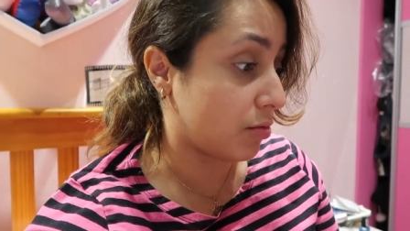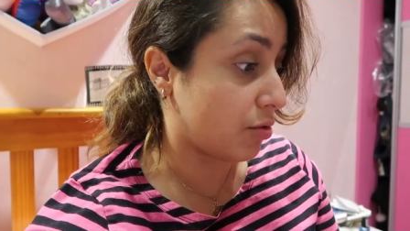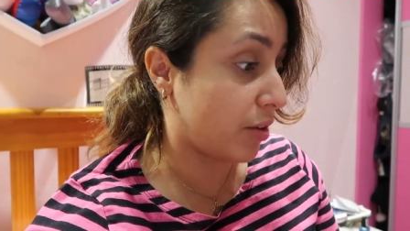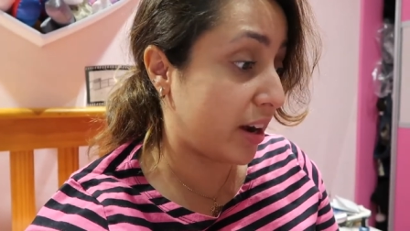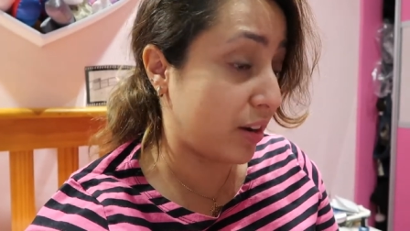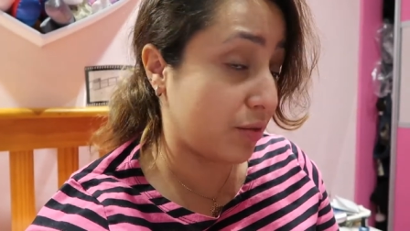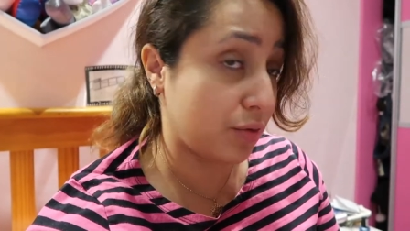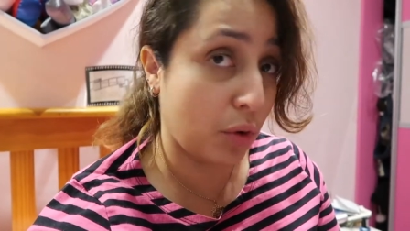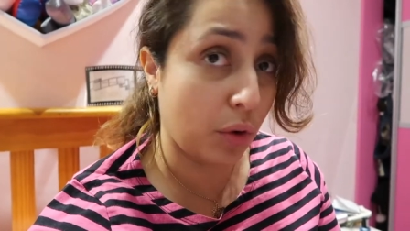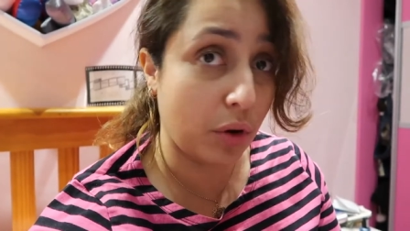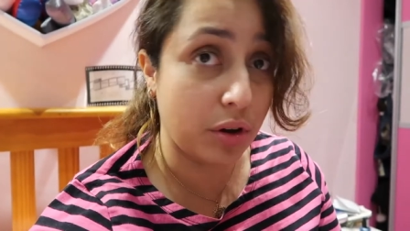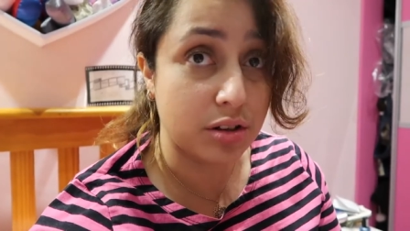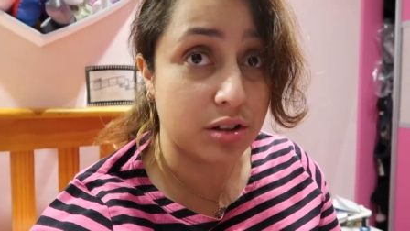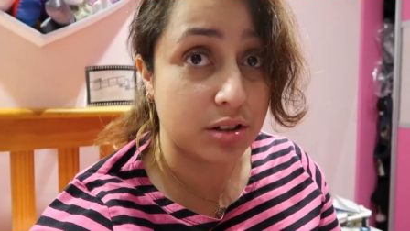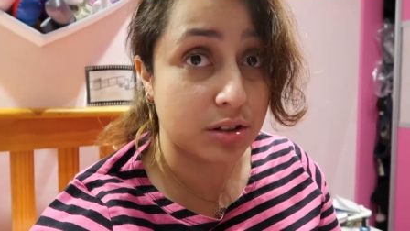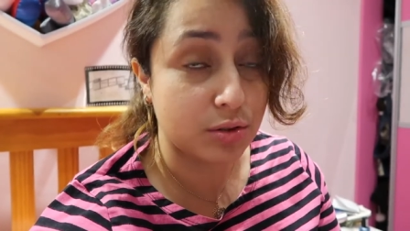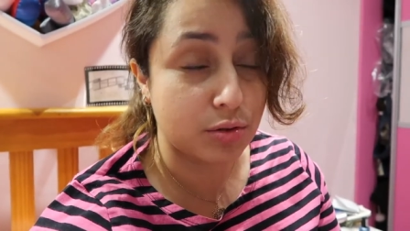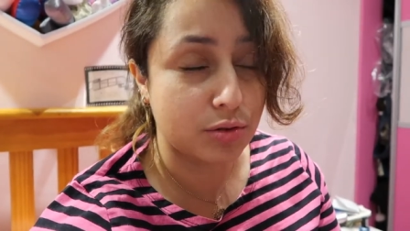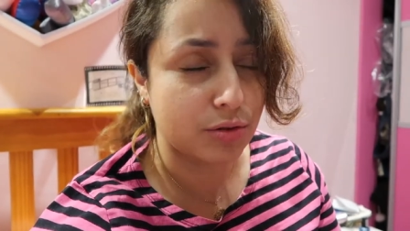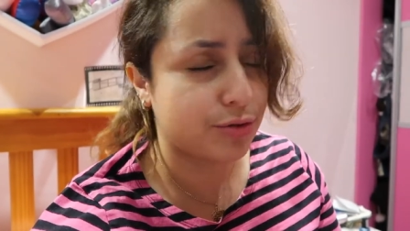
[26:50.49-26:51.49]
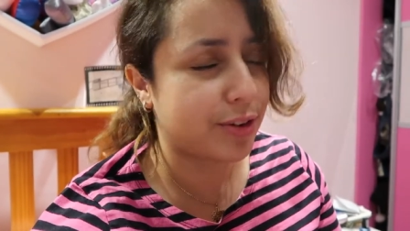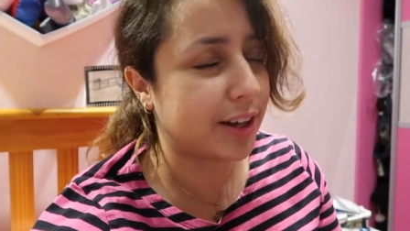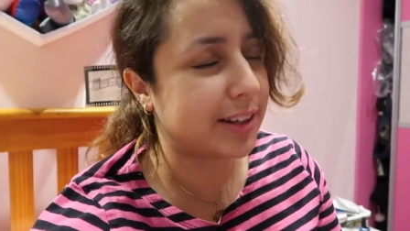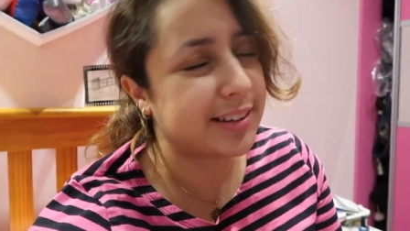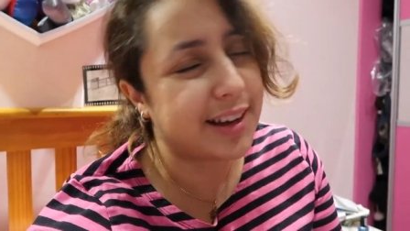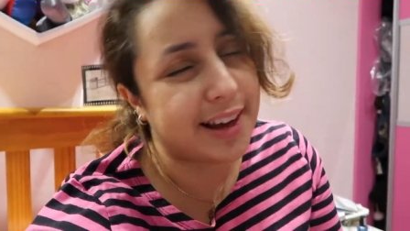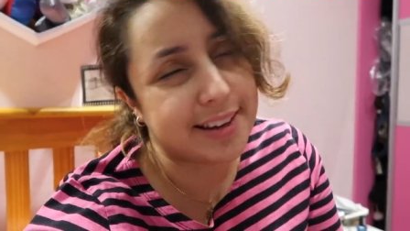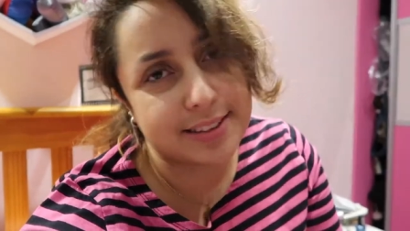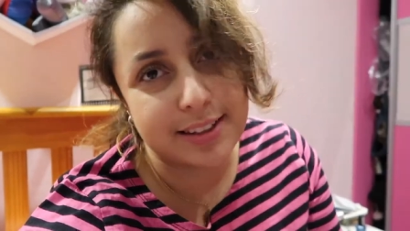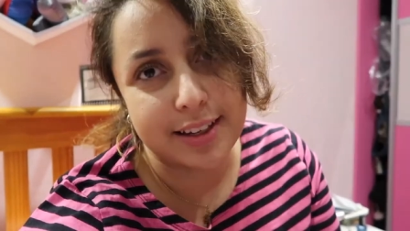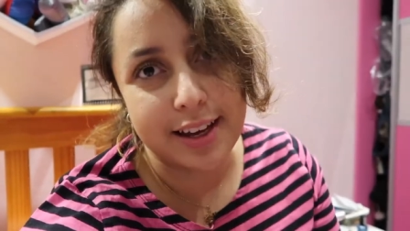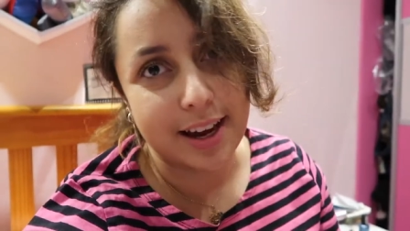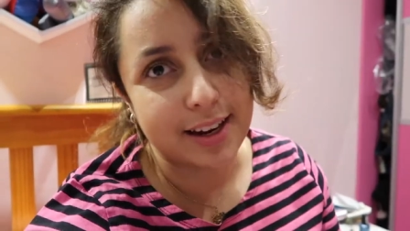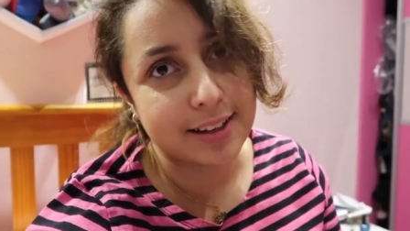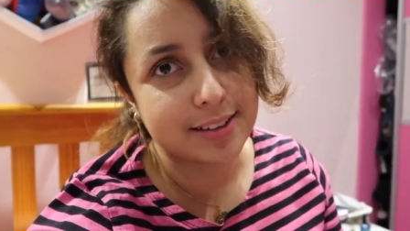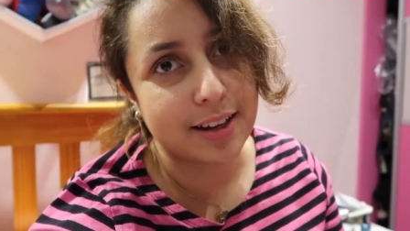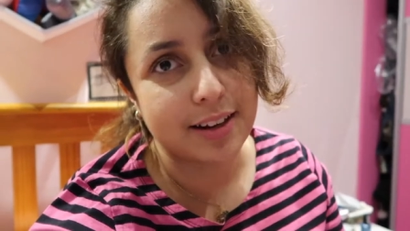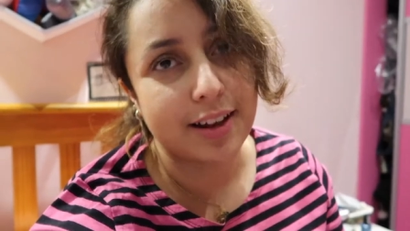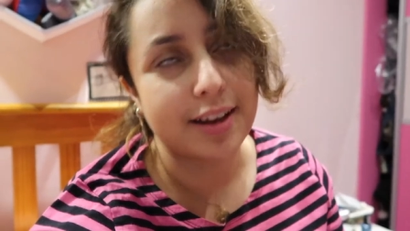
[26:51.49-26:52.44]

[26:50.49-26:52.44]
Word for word: Great voice, fantastic acting.